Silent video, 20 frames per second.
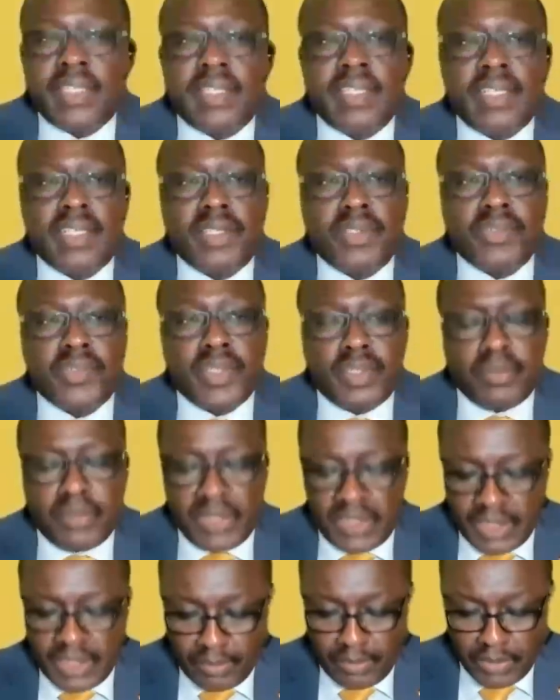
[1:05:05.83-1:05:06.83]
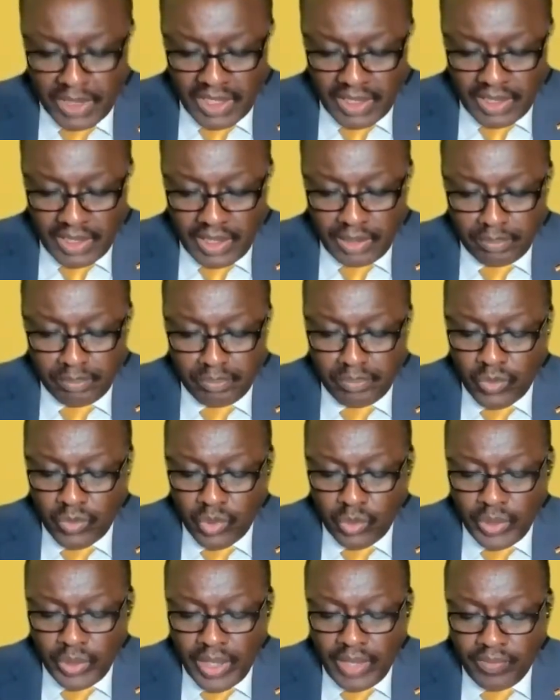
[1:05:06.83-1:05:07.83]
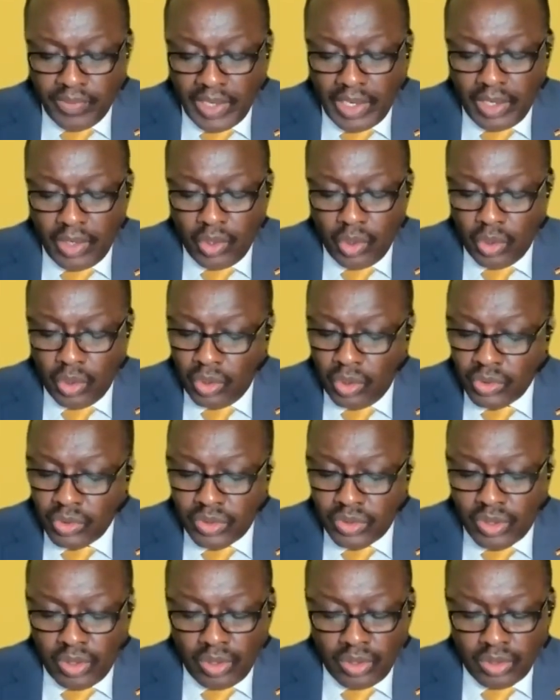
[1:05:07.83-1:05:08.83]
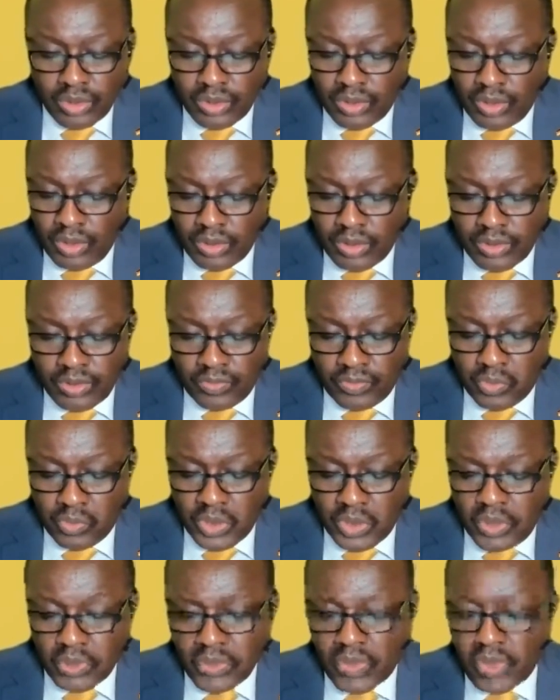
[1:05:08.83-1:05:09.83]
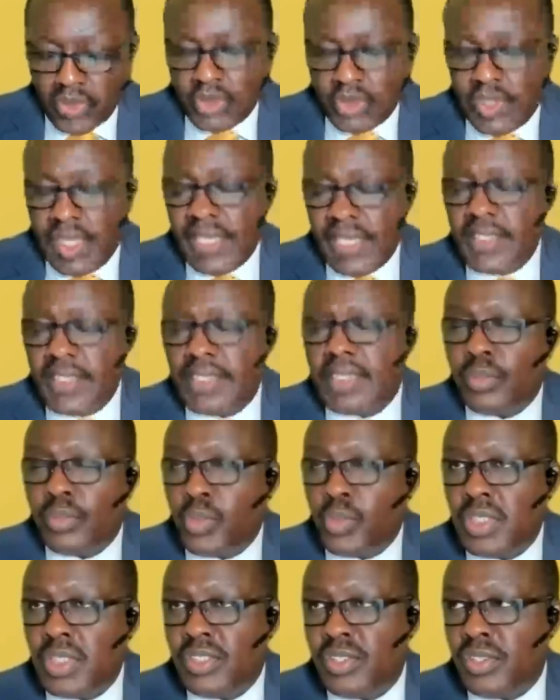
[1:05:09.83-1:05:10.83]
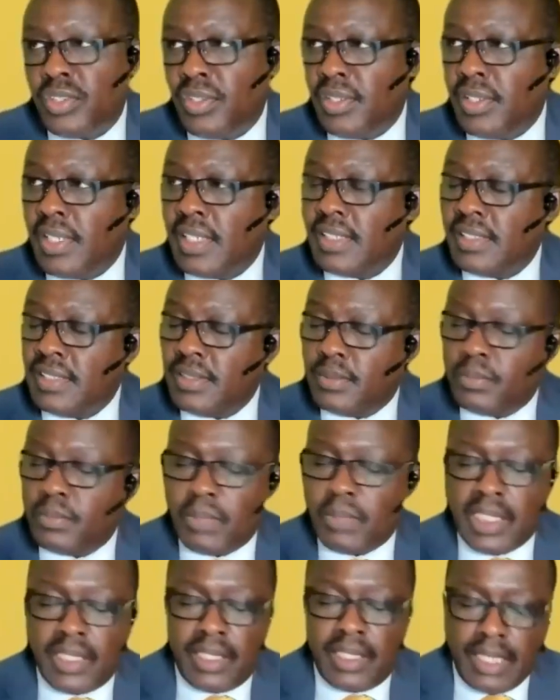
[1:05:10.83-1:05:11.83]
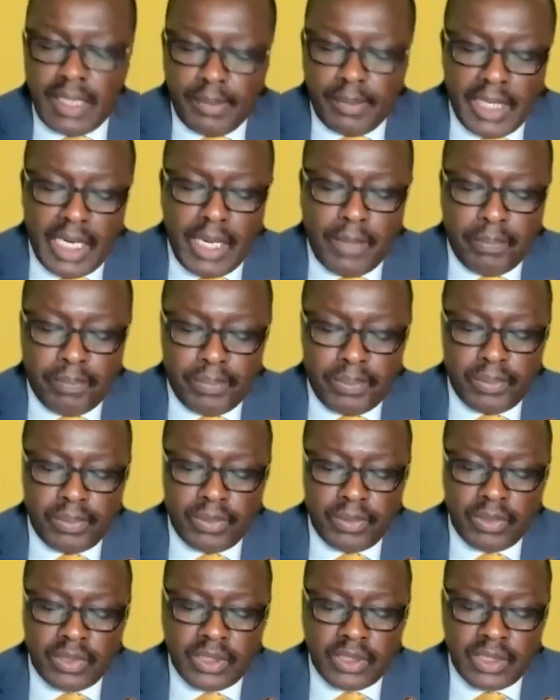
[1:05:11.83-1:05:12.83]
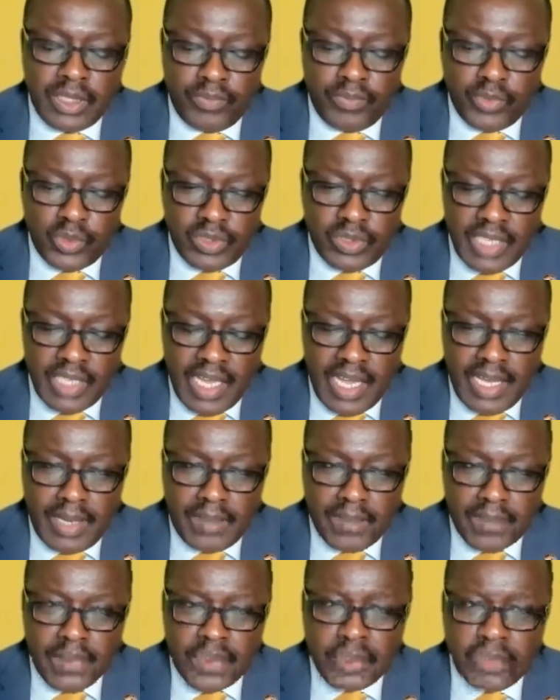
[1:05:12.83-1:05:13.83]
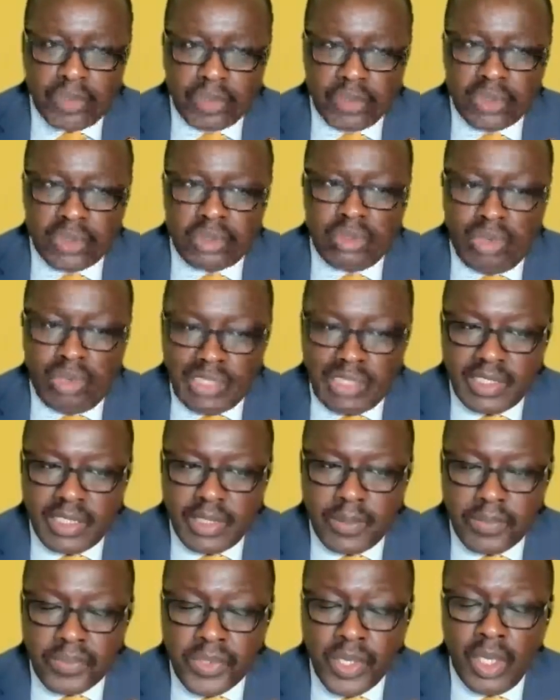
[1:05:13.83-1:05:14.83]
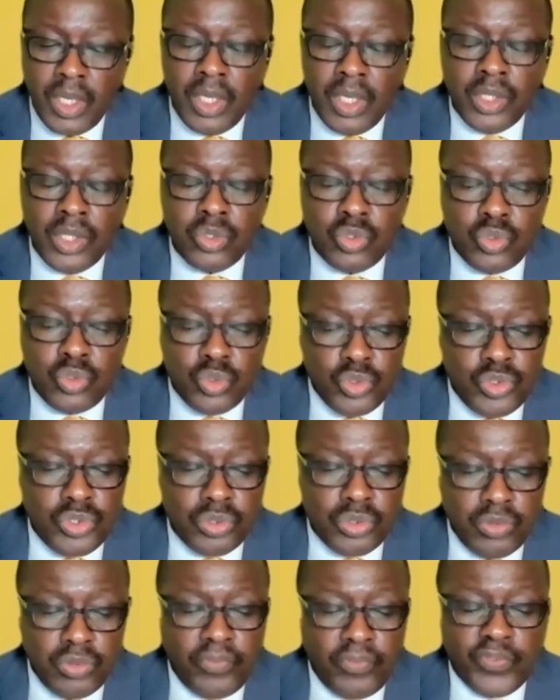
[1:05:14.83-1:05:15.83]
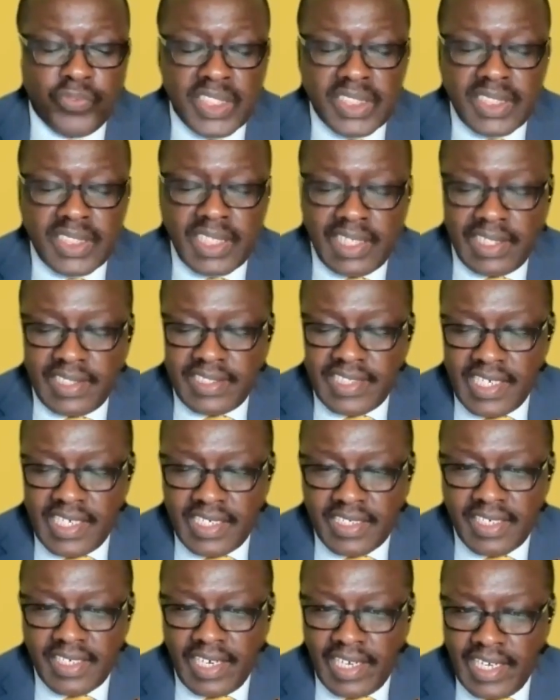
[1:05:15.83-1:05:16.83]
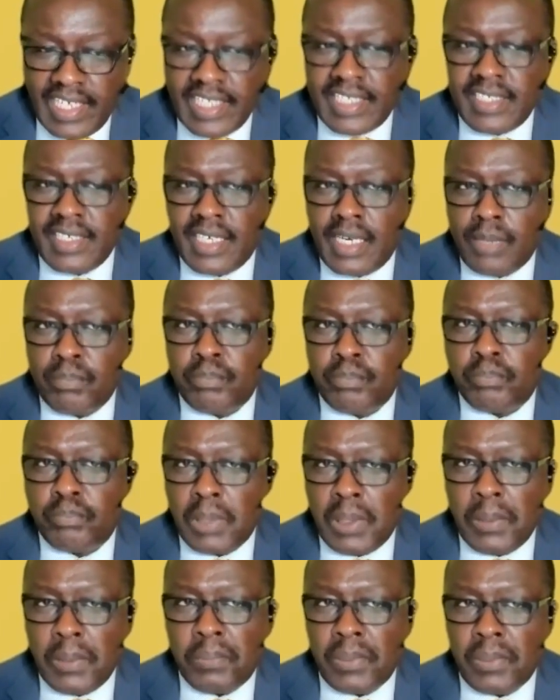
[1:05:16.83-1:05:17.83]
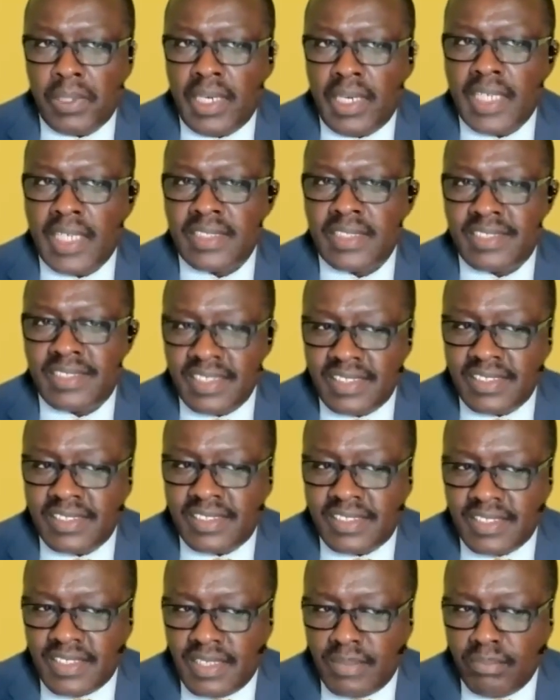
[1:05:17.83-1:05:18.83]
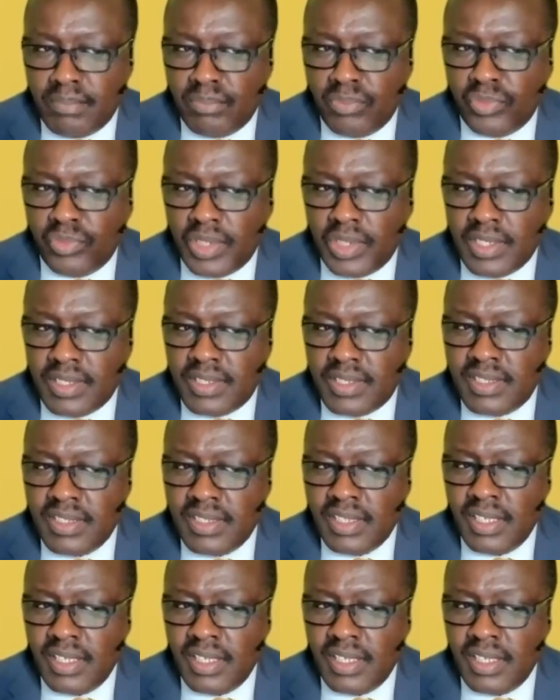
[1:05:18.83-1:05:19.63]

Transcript: thank you very much. I mean, um, we have a lot, lot, lot of questions. So there is a question that has been coming up several times on scholarships. Do you facilitate, link up people, assist them with